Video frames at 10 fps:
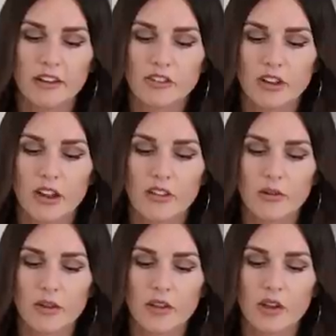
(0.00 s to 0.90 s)
there's
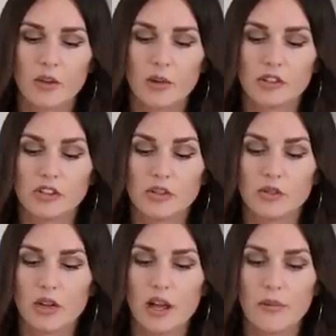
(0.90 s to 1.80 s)
another one that could work
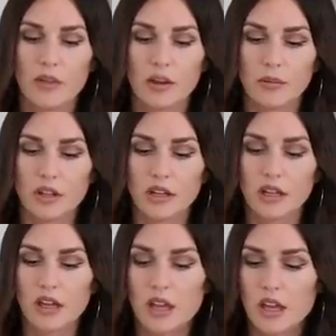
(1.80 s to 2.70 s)
too um, that I'm
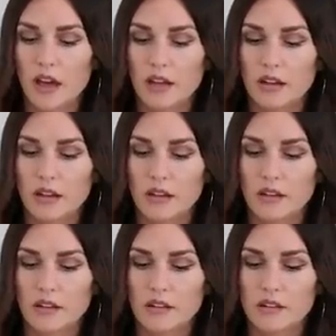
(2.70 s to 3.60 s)
linking that
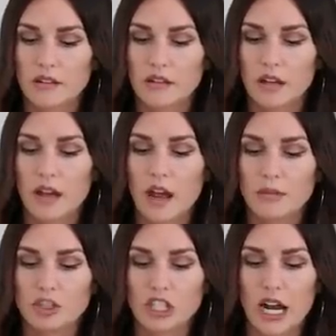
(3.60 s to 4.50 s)
is an
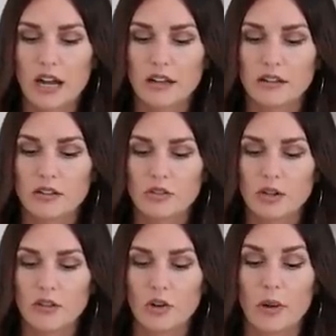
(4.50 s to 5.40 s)
abstract
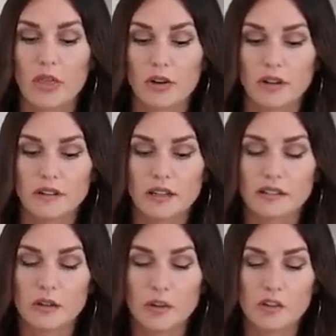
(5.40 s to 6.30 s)
24 by
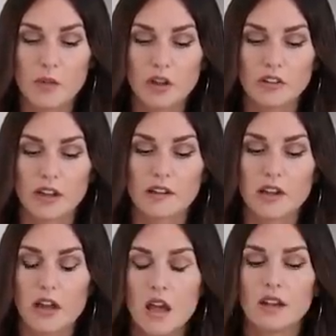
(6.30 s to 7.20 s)
36, a little bit smaller
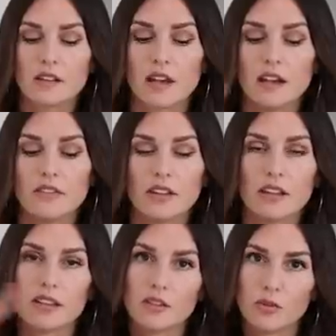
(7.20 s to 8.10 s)
size, that is kind of
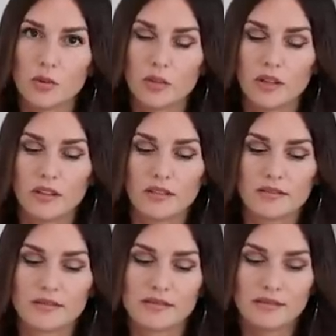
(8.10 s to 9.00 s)
like the swoopy
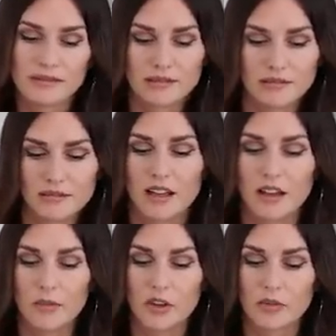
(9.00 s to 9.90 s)

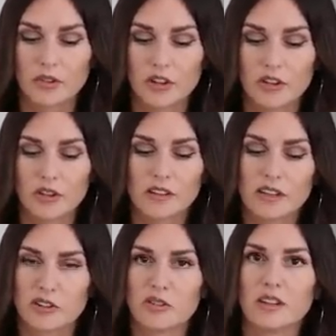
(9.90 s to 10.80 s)
um, this one's cute too. It's
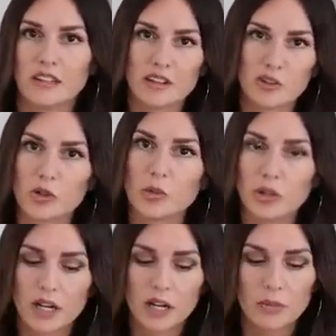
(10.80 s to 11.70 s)
like it's like
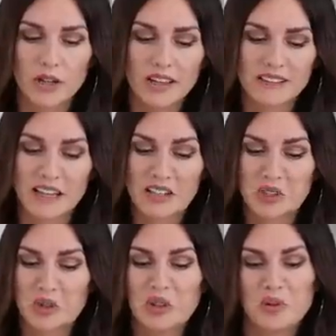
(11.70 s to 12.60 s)
scribble art, but it's
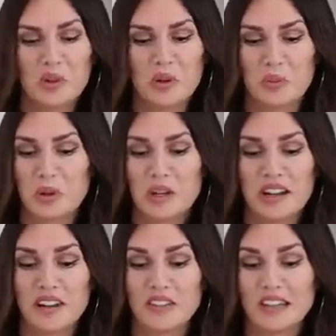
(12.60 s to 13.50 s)
actually really pretty,
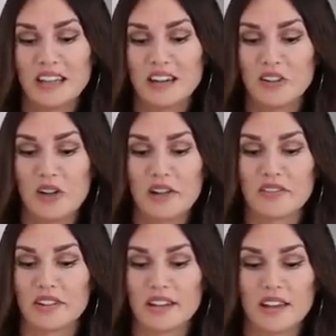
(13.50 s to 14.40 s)
and I've seen it in a lot
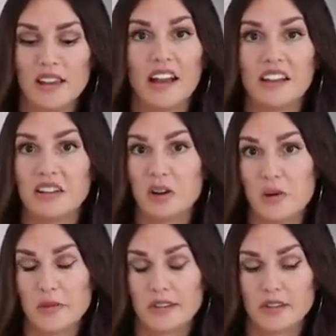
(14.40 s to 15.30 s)
of like high-end
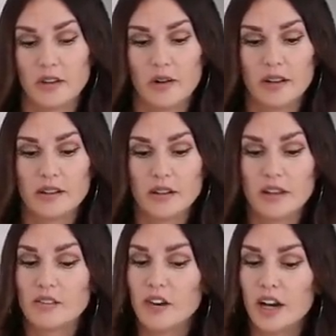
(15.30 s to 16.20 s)
homes. So it's
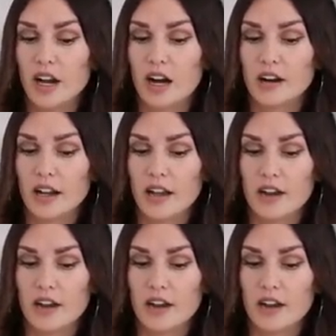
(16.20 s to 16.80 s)
it's very hot right